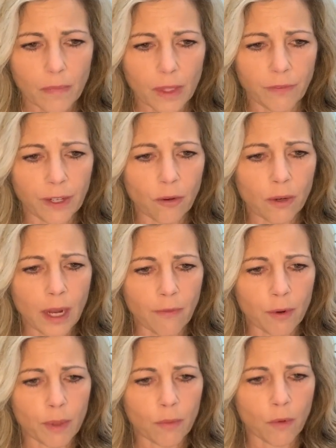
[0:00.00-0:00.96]
Federal
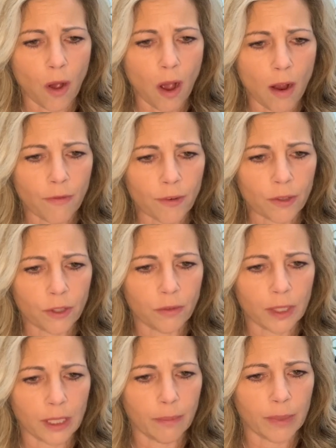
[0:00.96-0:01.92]
government will offer to
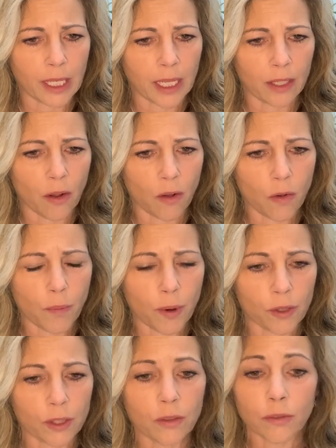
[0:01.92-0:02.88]
eliminate all
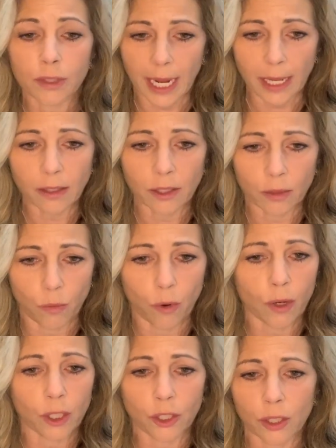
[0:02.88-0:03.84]
personal debts,
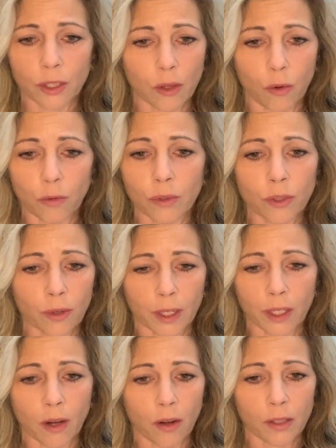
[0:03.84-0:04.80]
mortgages, loans,
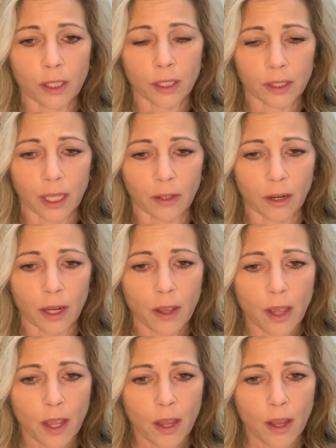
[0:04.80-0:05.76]
credit cards, etc.,
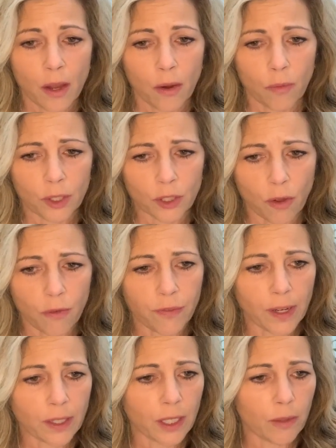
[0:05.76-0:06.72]
which all
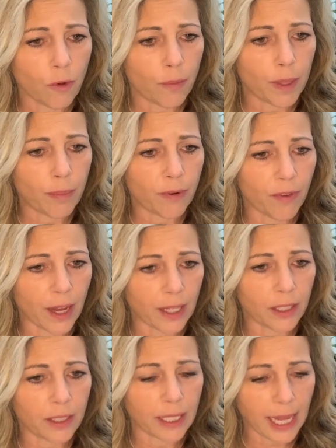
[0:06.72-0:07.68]
funding will be
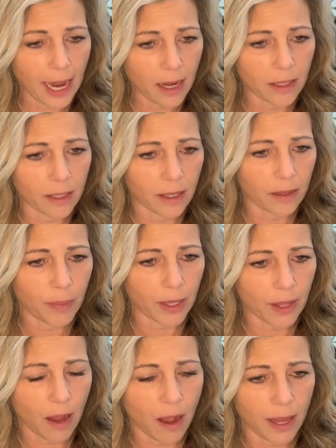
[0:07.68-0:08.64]
provided to Canada by
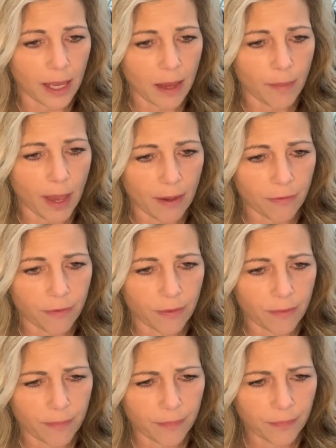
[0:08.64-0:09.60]
the IMF
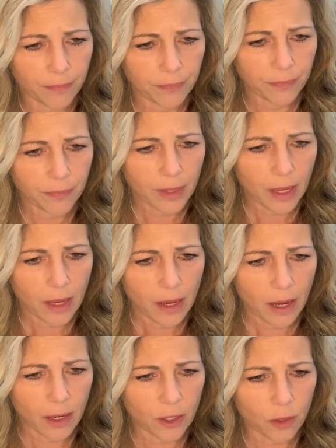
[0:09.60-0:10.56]

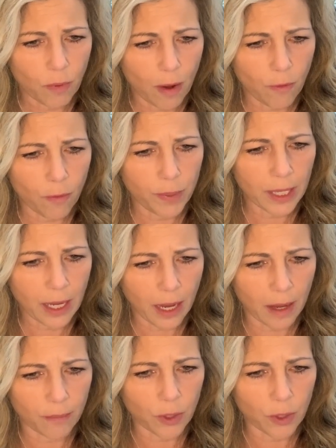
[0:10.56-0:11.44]
under what will become